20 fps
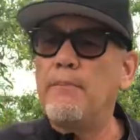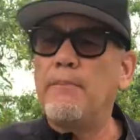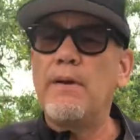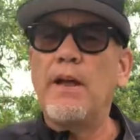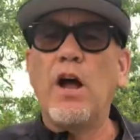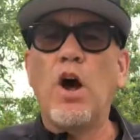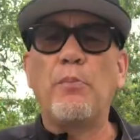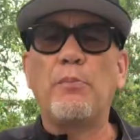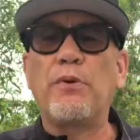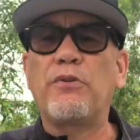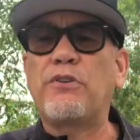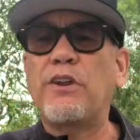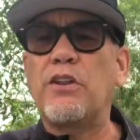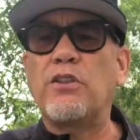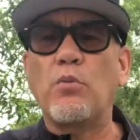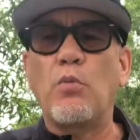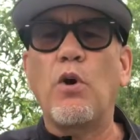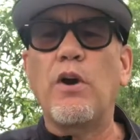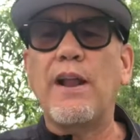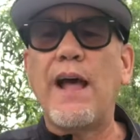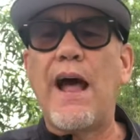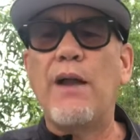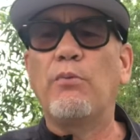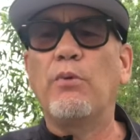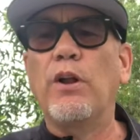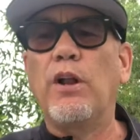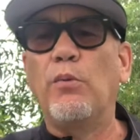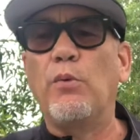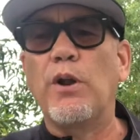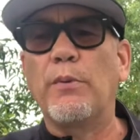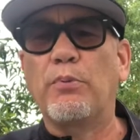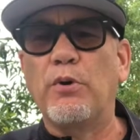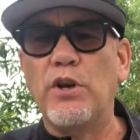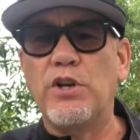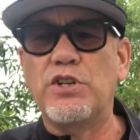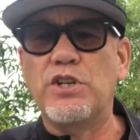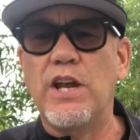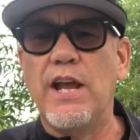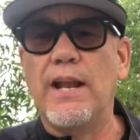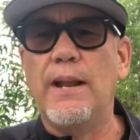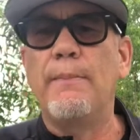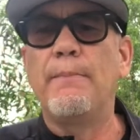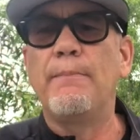Help us get the word out. I really would appreciate it.